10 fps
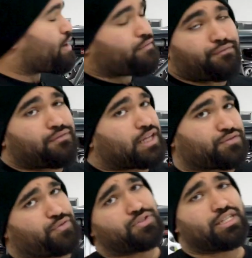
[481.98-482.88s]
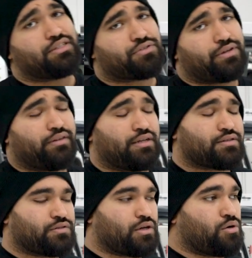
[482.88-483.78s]
We have a flex fuel sensor in
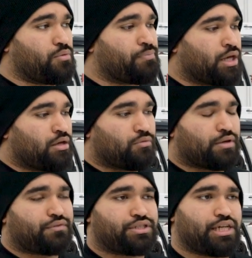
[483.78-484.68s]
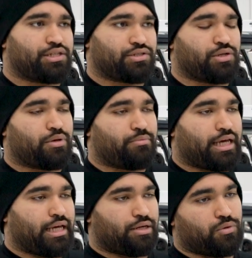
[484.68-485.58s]
this. So one of the changes that we
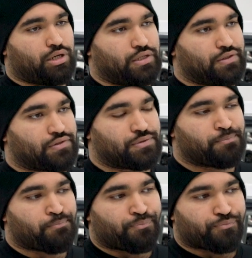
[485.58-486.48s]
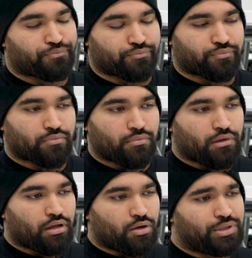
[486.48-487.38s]
made was
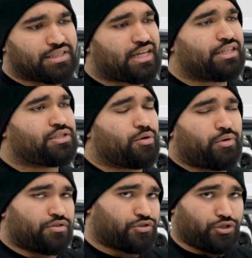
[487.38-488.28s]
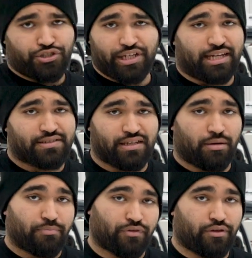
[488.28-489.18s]
we decided to go with a surge tank
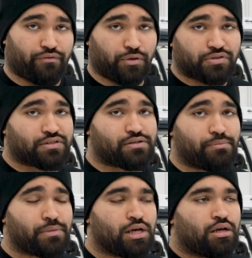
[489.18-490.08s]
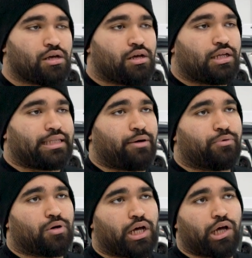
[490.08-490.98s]
setup for the fuel system. That
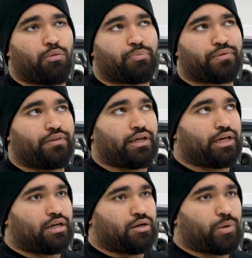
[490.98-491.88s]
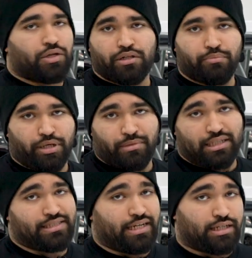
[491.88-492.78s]
will help the uh, Weldon pump
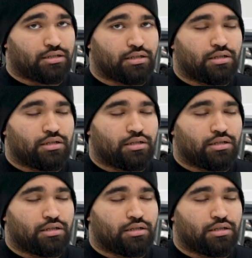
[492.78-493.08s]
that's in it